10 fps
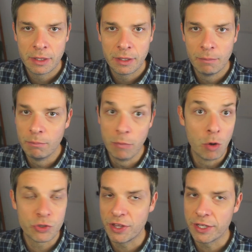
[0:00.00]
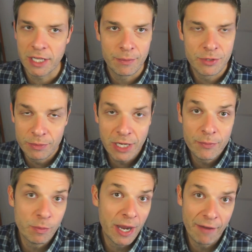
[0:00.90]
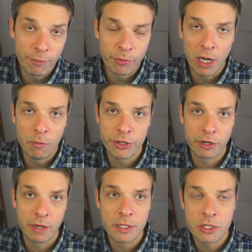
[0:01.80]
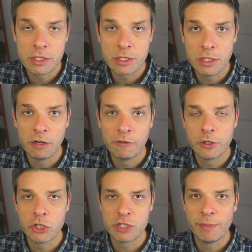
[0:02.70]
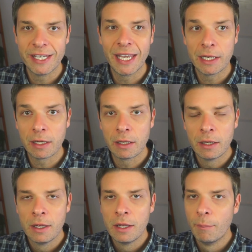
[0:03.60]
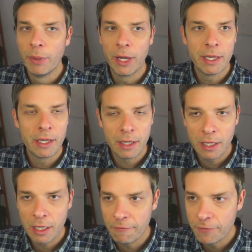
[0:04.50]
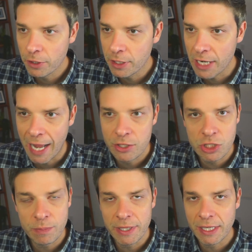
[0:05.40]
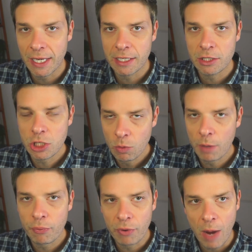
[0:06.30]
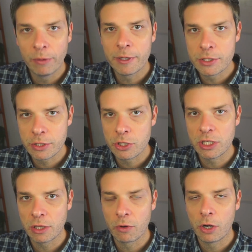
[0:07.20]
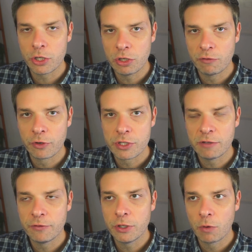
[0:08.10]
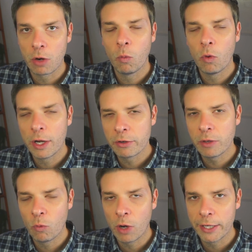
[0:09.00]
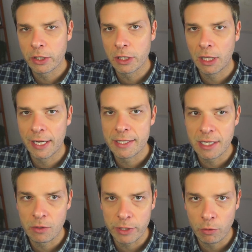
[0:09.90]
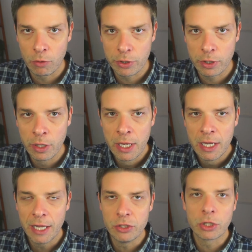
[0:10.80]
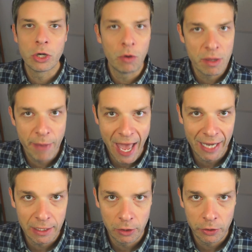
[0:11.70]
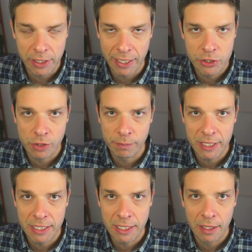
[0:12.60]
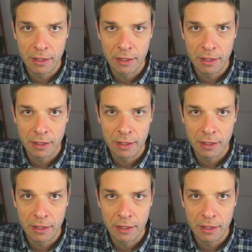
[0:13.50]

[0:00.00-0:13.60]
most of the time. Sometimes you might have a problem with your images, if you're just beginning. But if you're not just beginning, you are probably searching in the wrong universe. If you are wondering why your clients didn't reorder and you're going back and looking at your media.